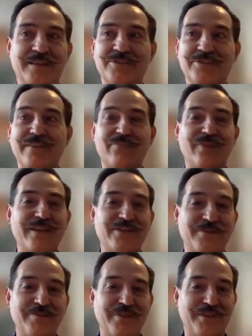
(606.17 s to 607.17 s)
So they've
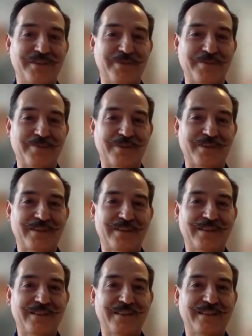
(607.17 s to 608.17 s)
reached 1 billion people.
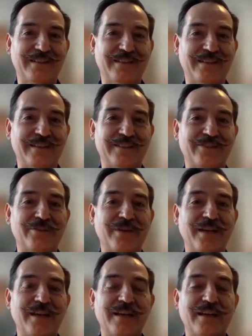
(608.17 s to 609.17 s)

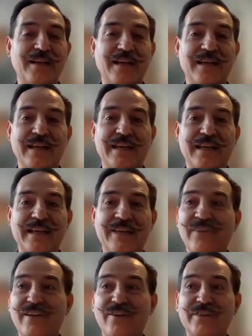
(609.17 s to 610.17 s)
So
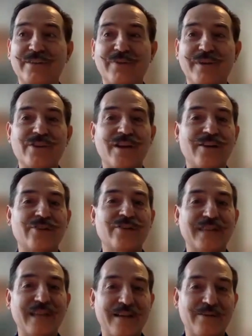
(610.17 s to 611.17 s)
if I only reach
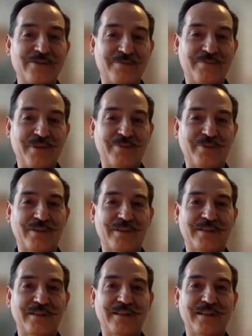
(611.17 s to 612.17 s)
100,000 people,
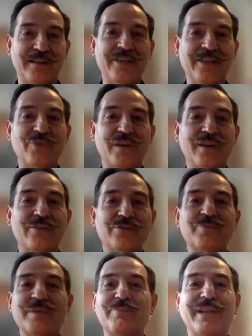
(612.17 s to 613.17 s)
each one of
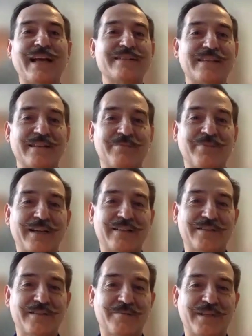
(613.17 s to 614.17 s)
those people has an impact
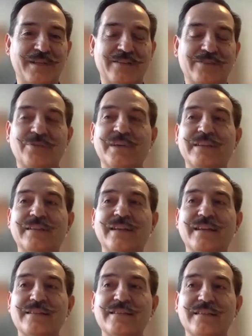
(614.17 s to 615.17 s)
on somebody else. So it
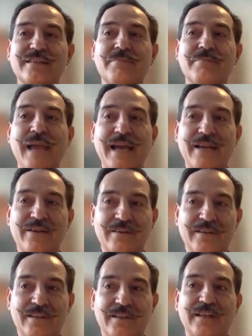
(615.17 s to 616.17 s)
doesn't matter.